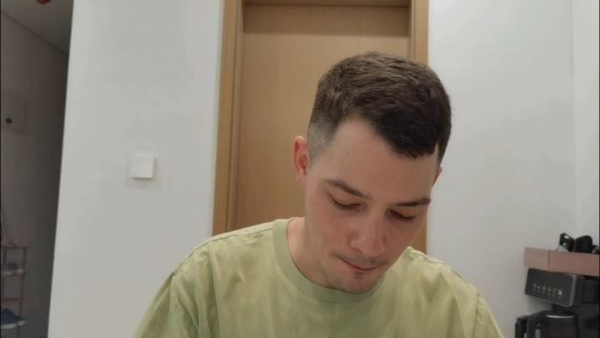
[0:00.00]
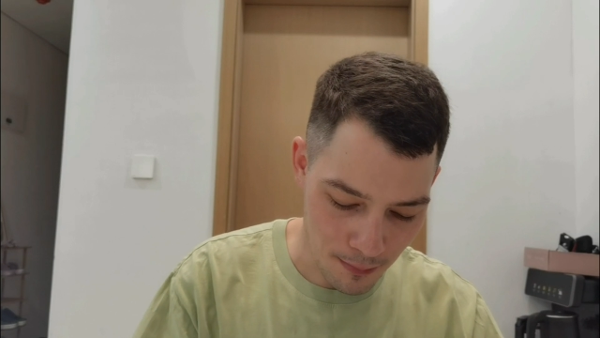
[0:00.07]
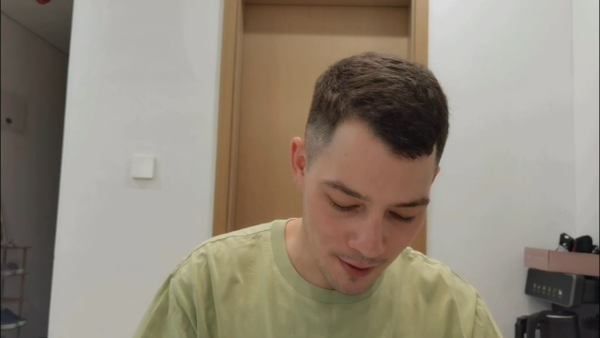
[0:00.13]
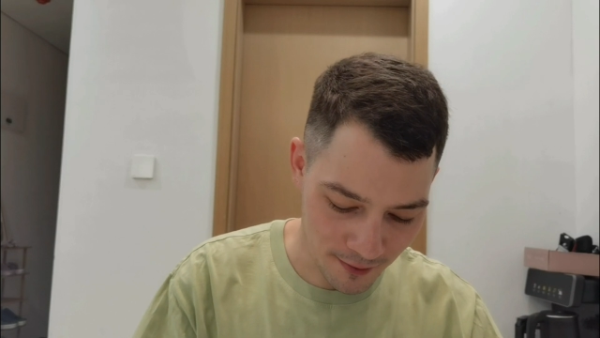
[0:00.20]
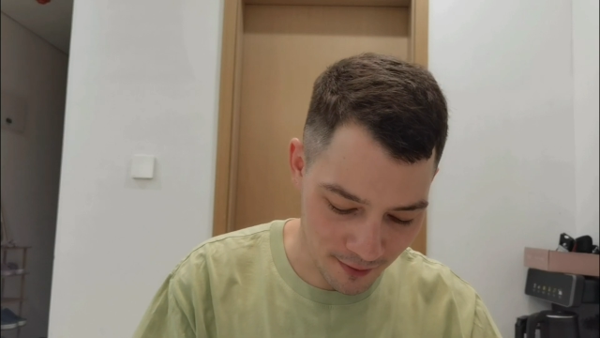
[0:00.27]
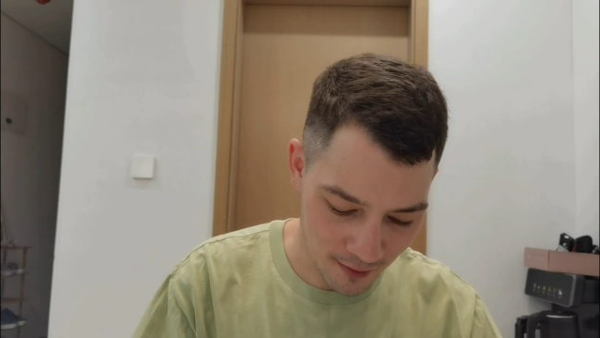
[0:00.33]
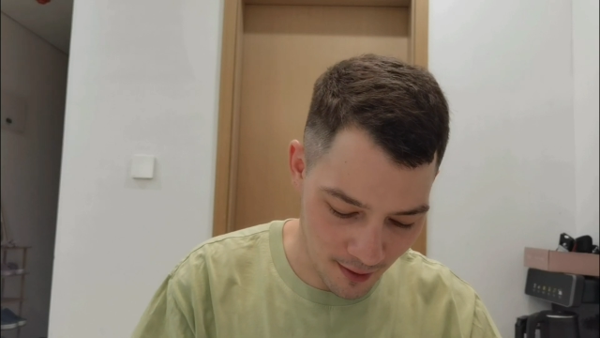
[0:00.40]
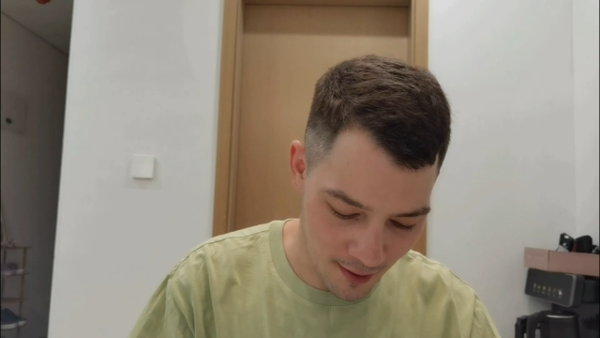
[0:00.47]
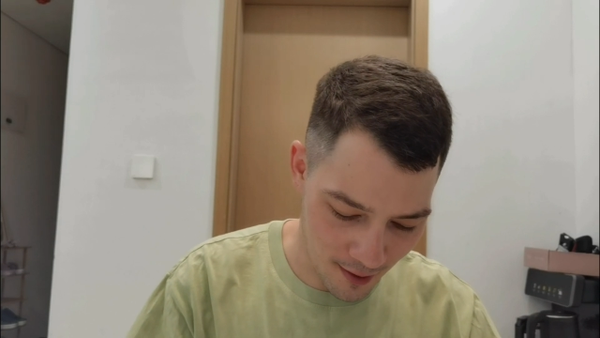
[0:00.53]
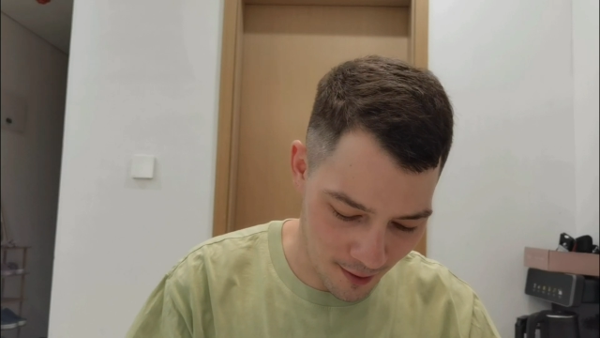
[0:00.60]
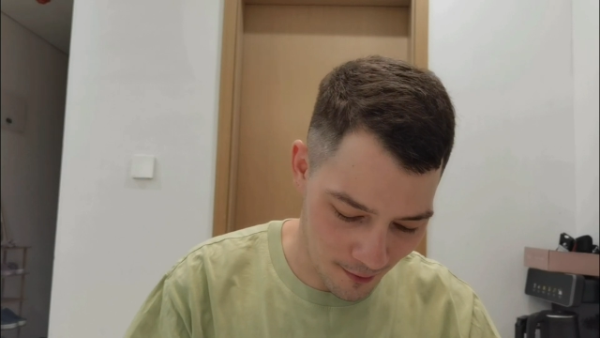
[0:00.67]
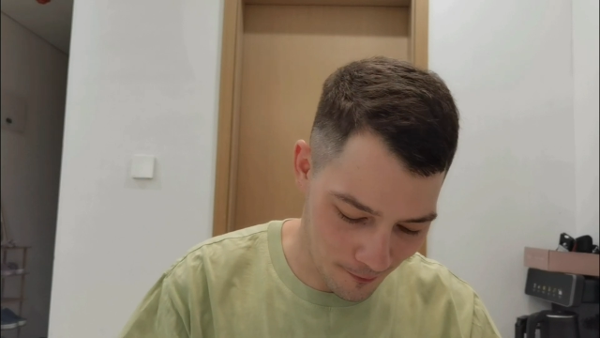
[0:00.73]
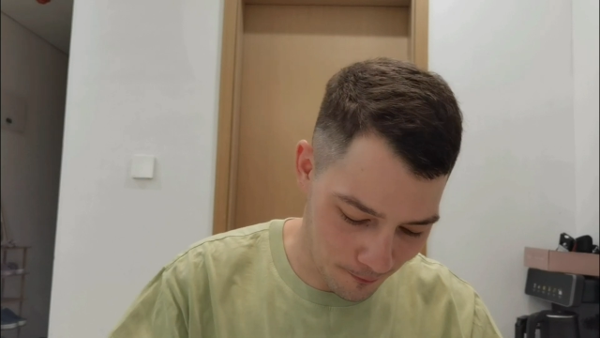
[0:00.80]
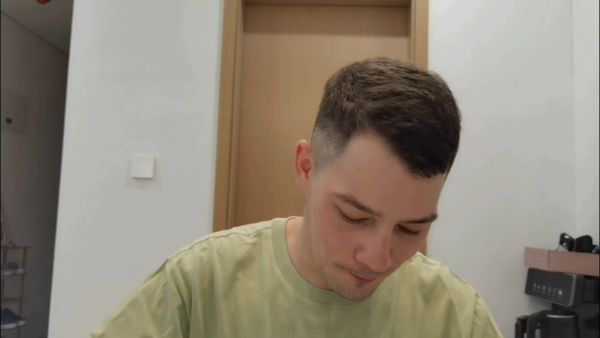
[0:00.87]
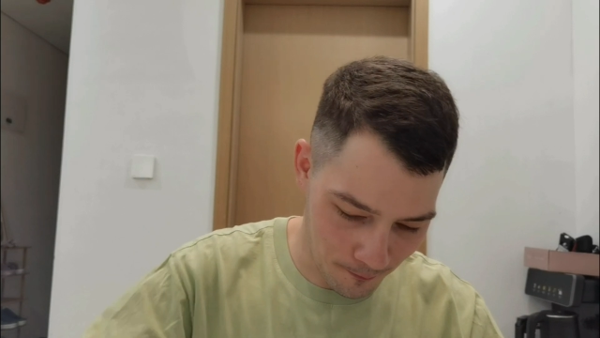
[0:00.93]
But
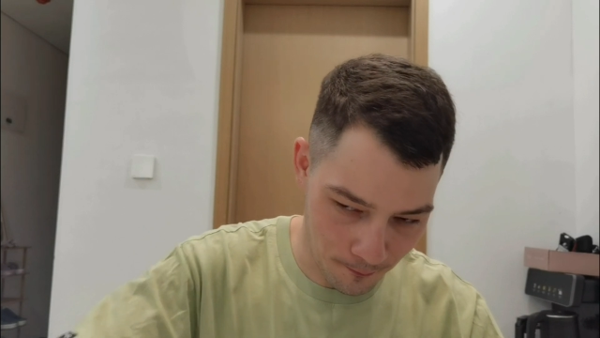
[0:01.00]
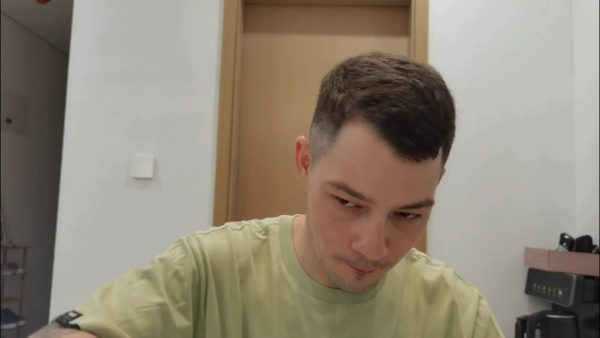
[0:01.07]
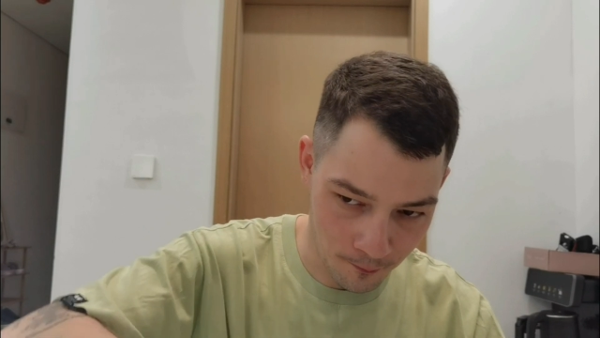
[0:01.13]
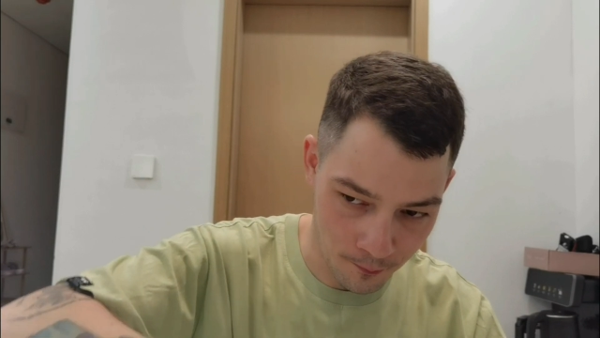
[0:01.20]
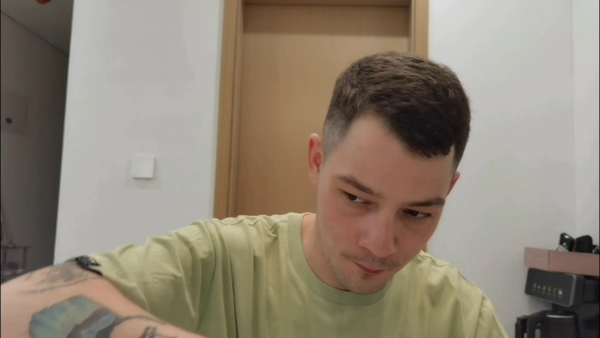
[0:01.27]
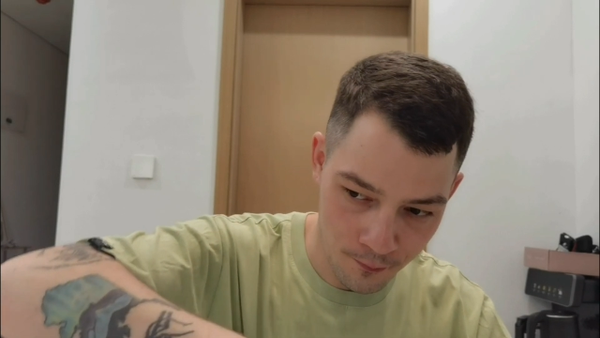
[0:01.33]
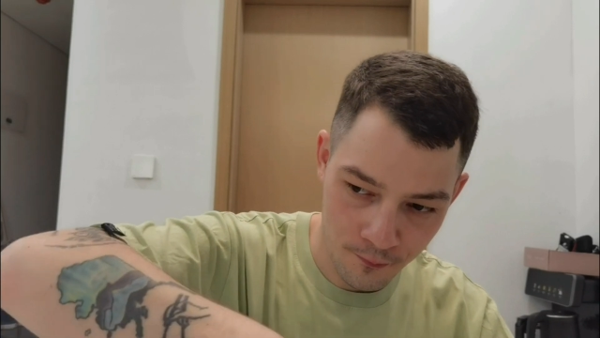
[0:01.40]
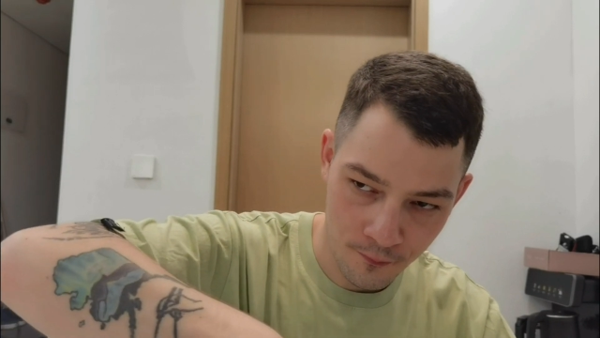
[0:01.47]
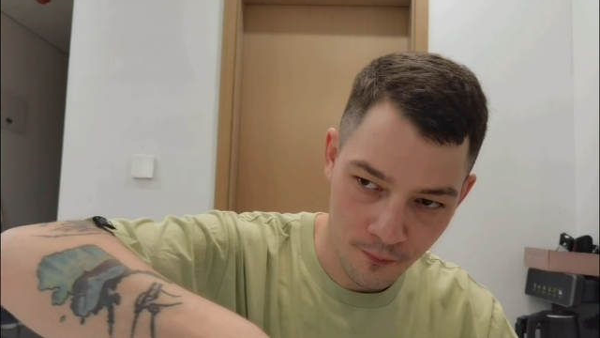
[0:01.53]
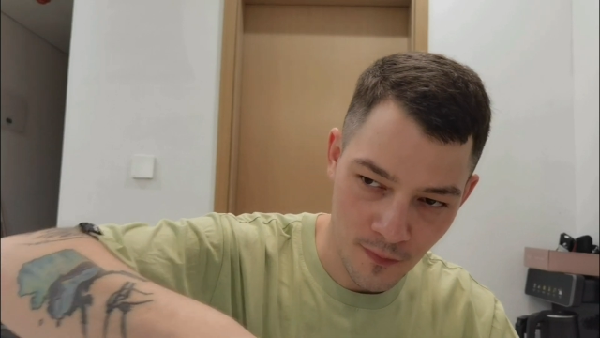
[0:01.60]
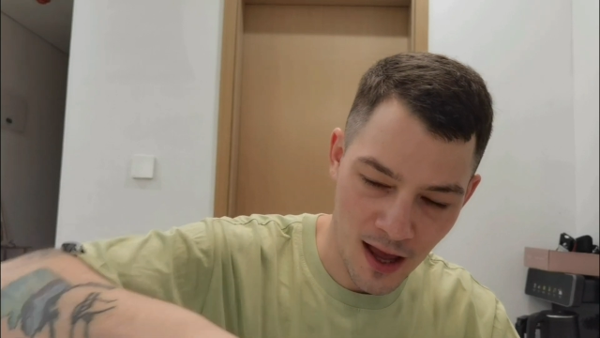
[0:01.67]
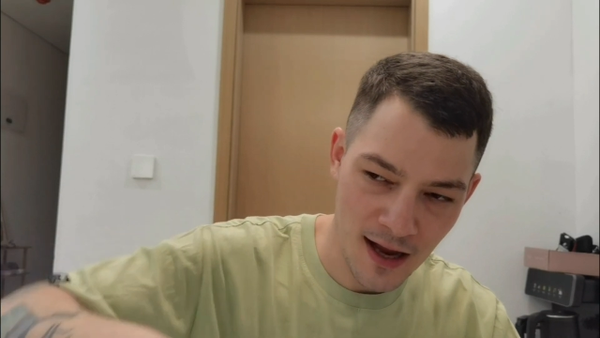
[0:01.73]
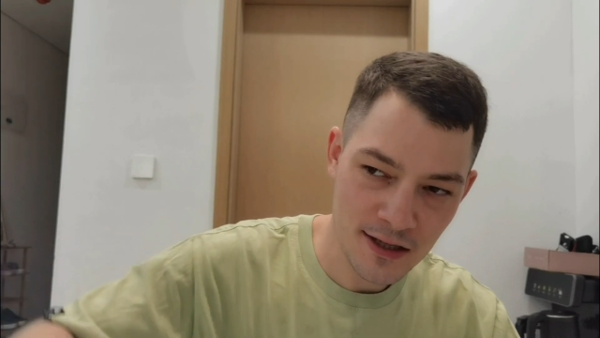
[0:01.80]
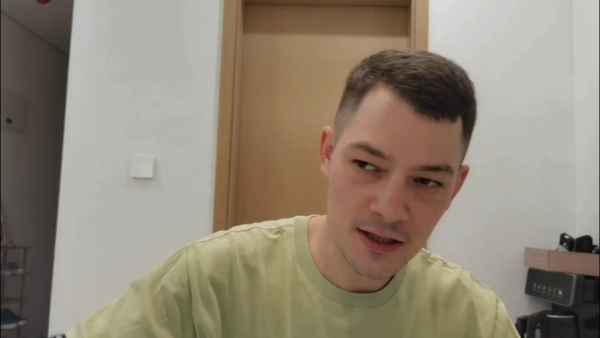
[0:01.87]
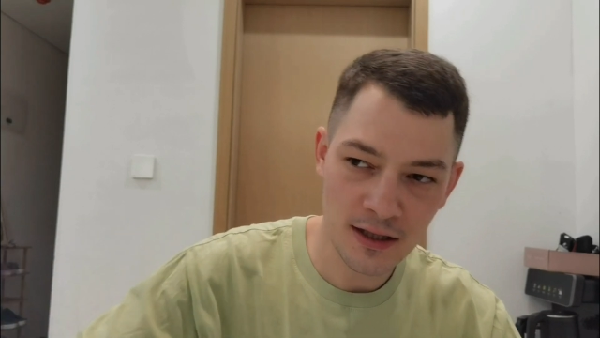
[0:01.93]

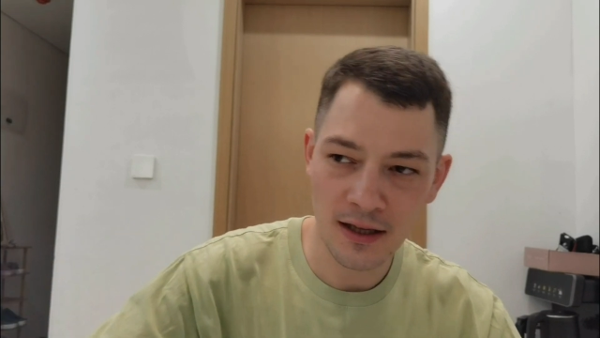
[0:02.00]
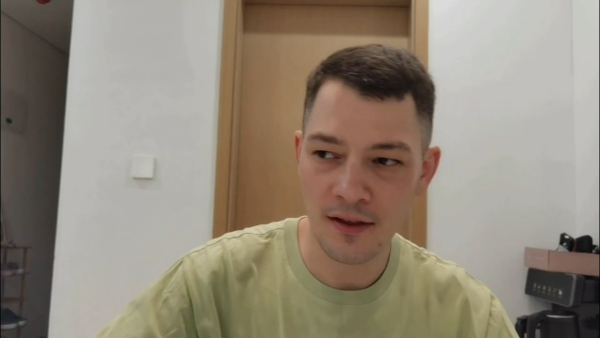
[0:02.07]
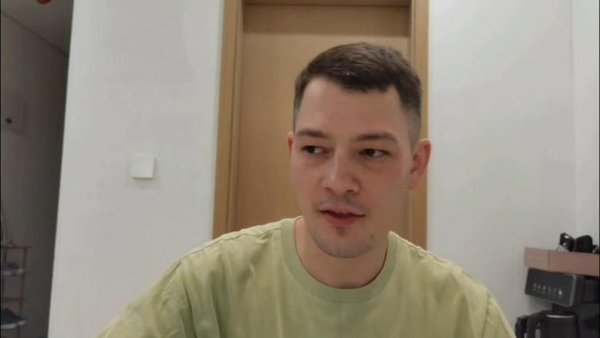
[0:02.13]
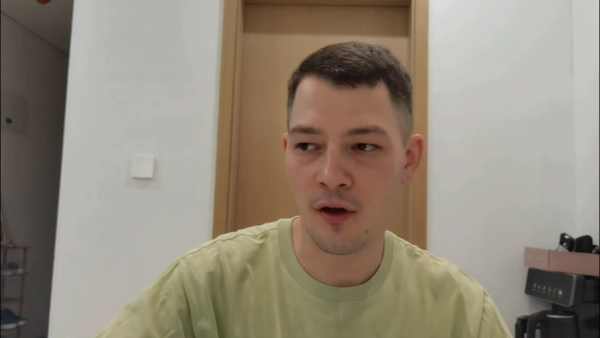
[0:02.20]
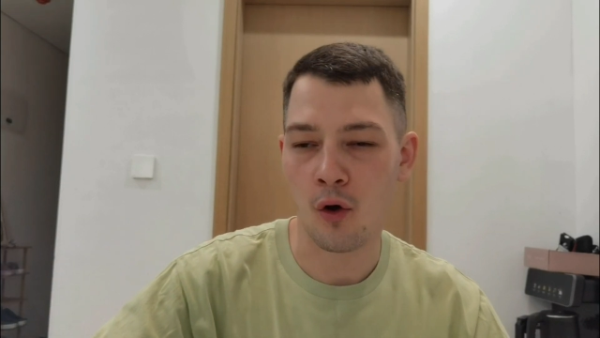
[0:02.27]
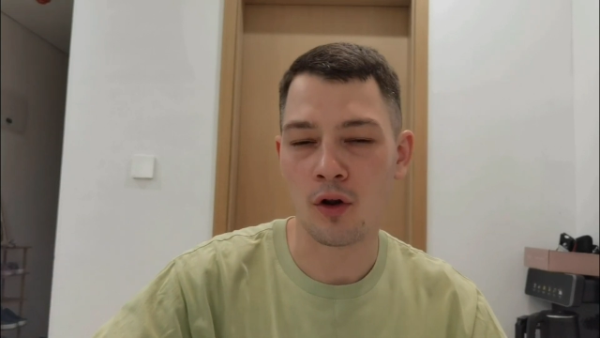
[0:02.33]
actually the